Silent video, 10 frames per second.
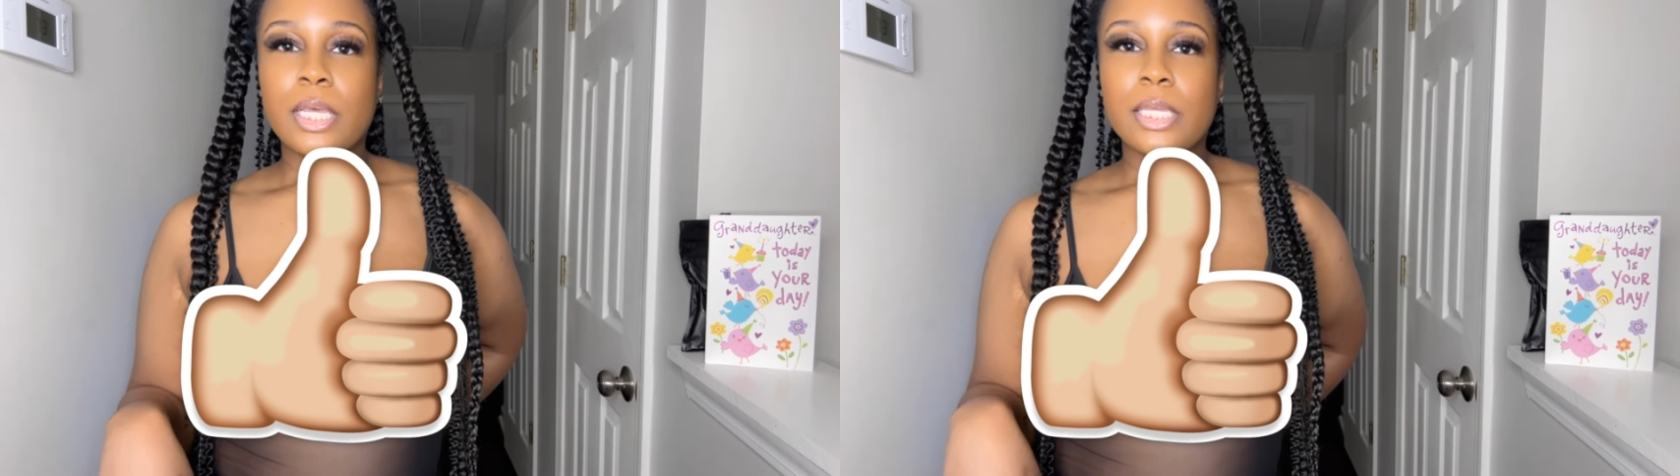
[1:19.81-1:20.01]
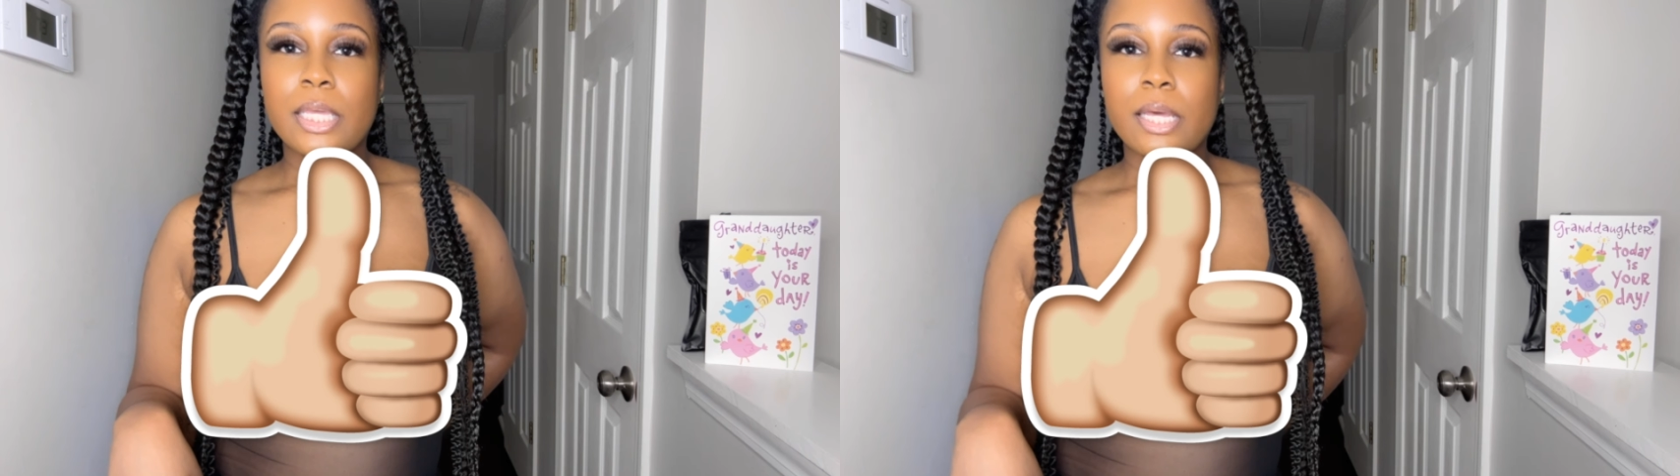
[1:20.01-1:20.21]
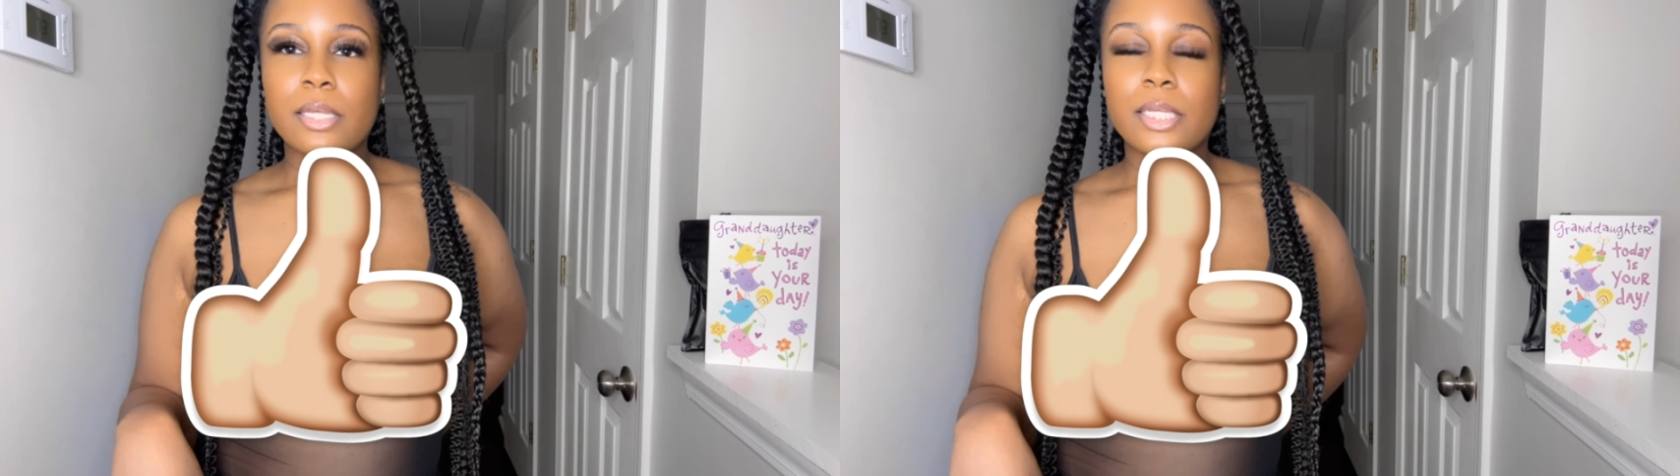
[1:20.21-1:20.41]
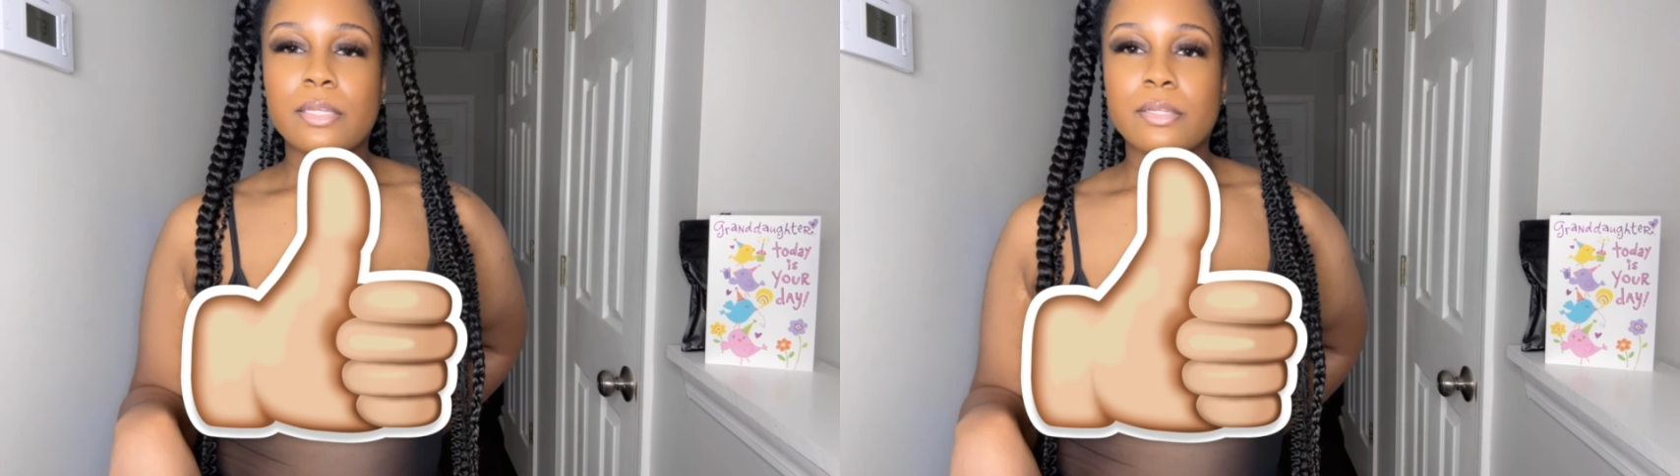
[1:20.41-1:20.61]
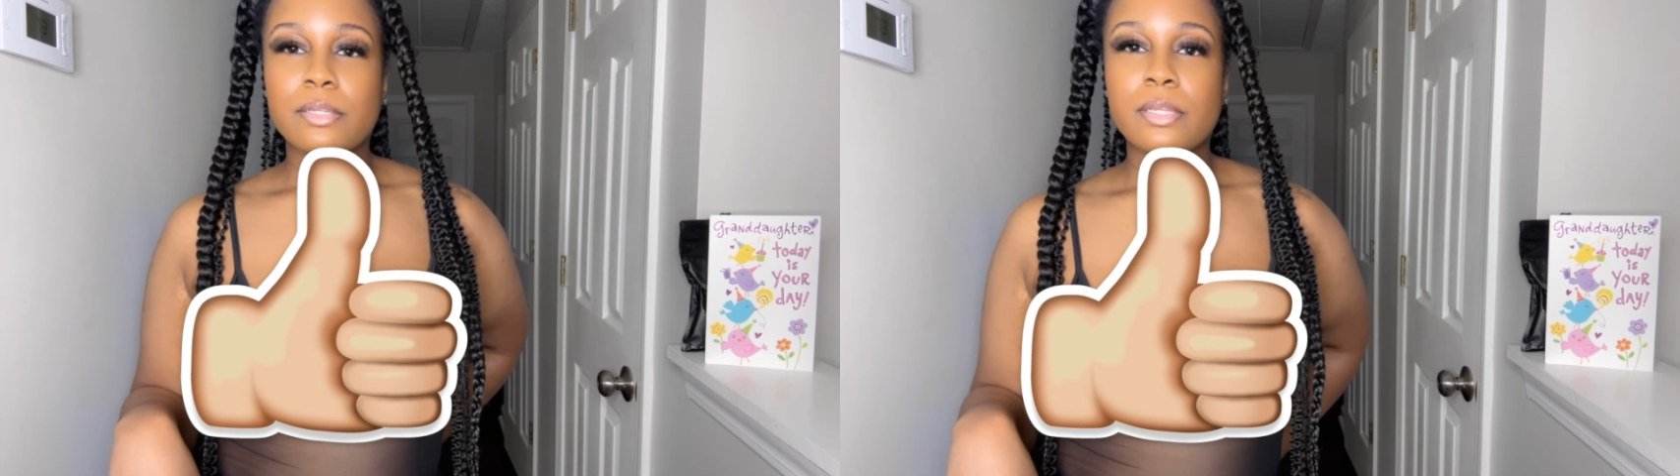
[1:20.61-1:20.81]
yeah
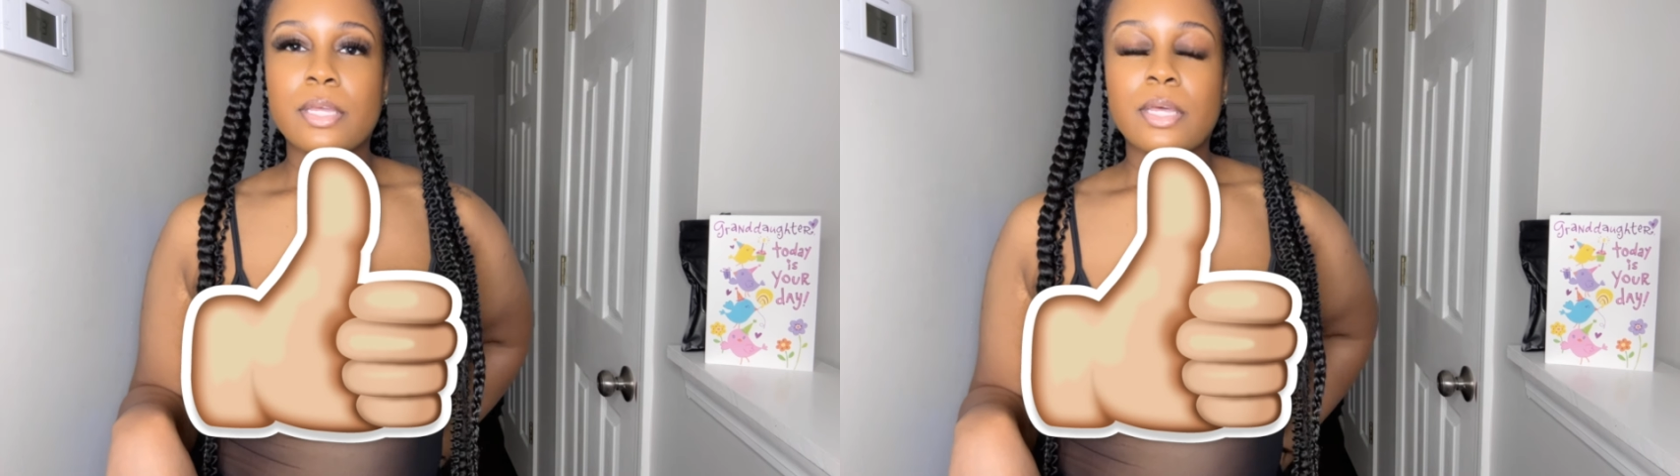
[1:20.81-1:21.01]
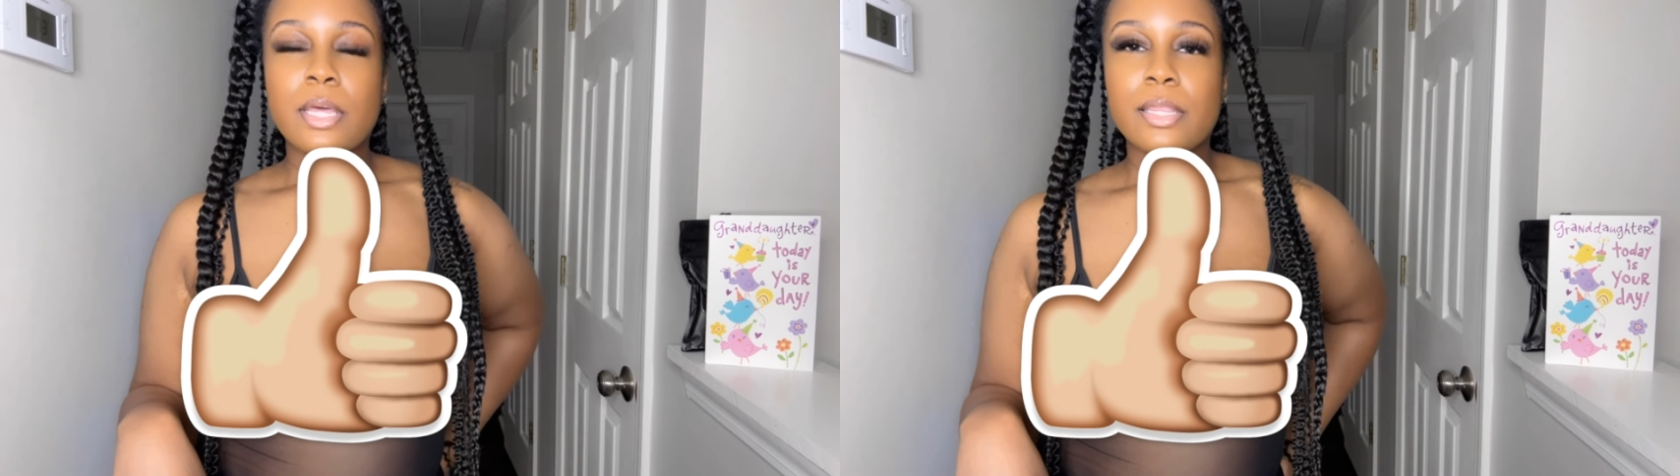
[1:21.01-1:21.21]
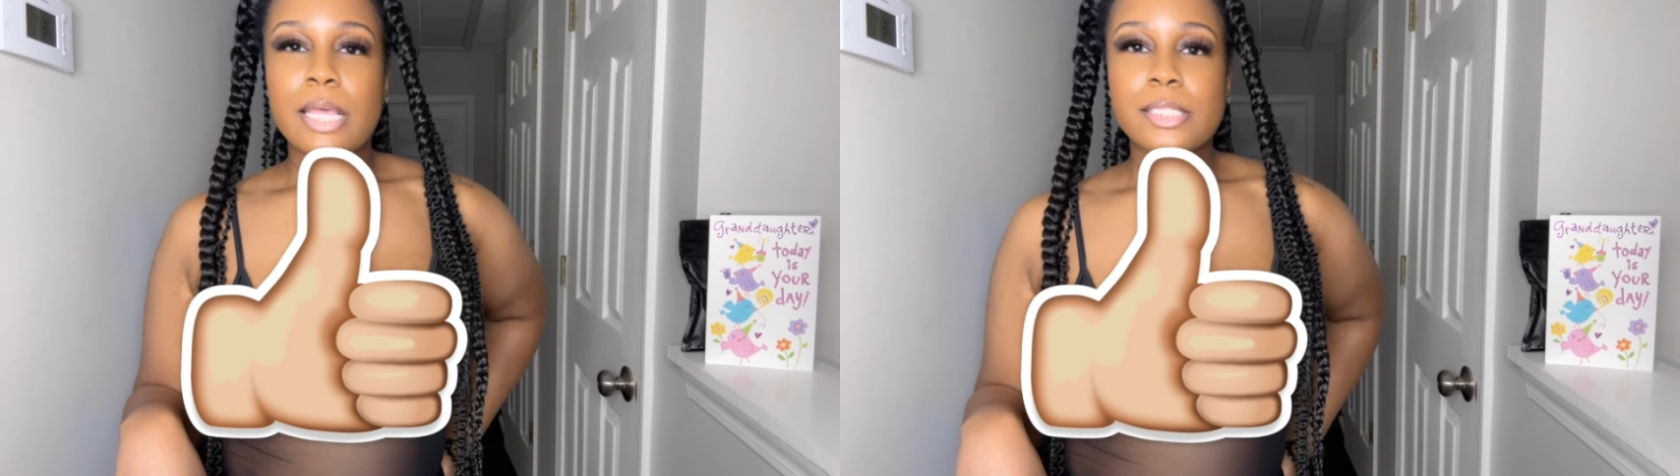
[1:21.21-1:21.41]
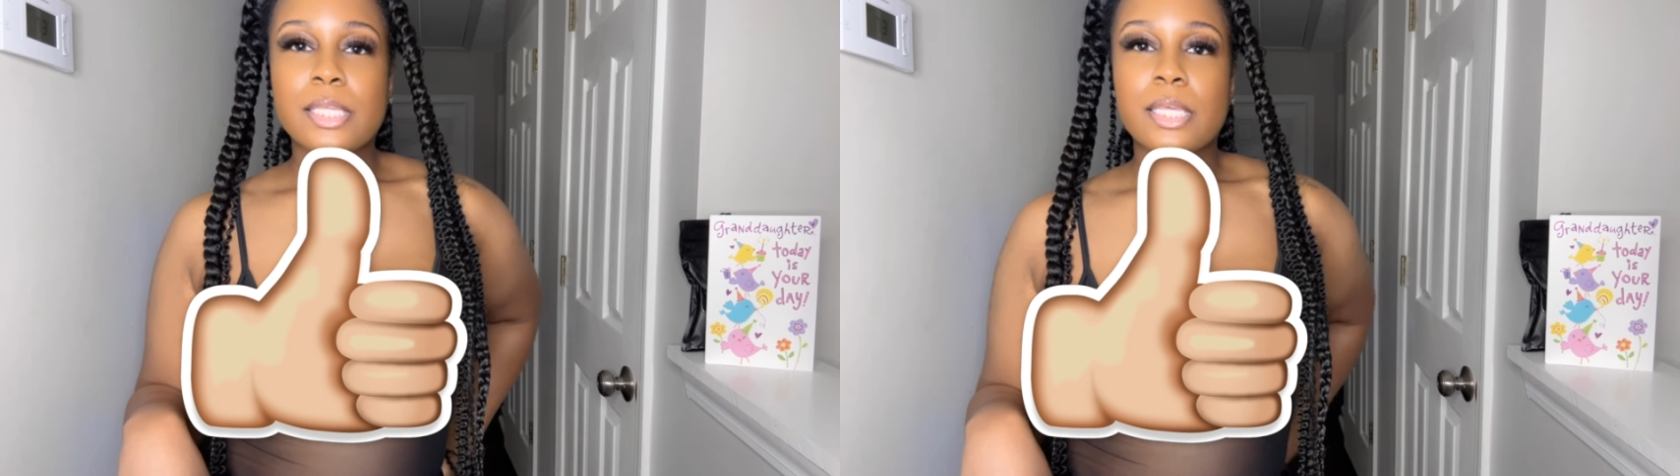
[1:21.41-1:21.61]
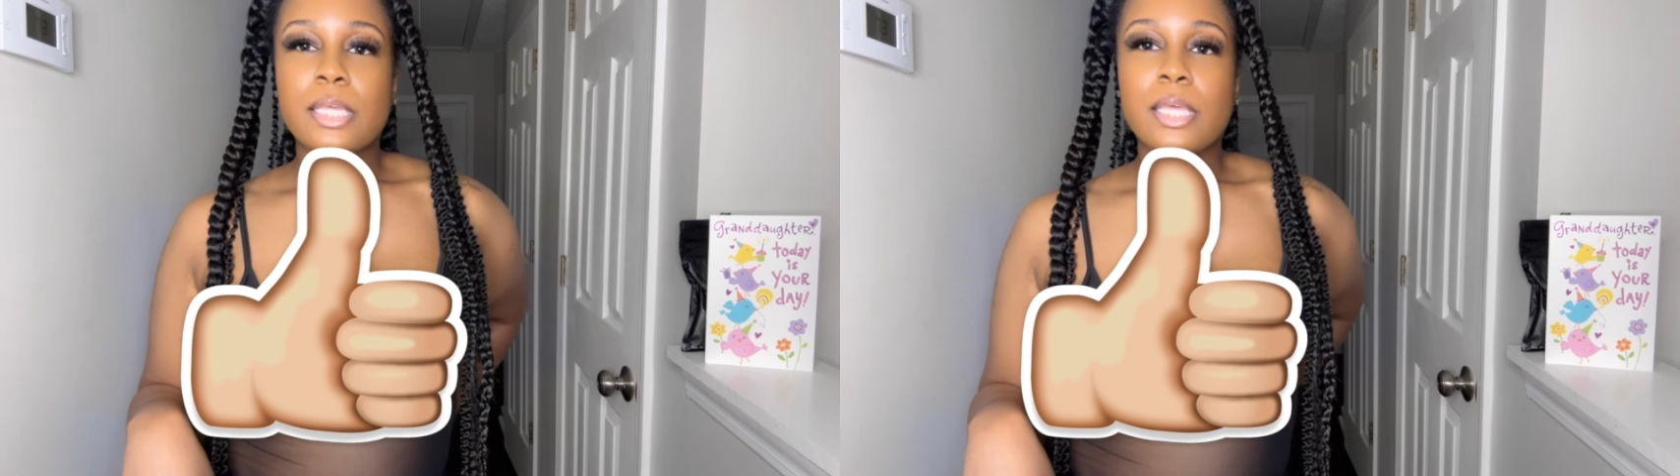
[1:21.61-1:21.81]
that's it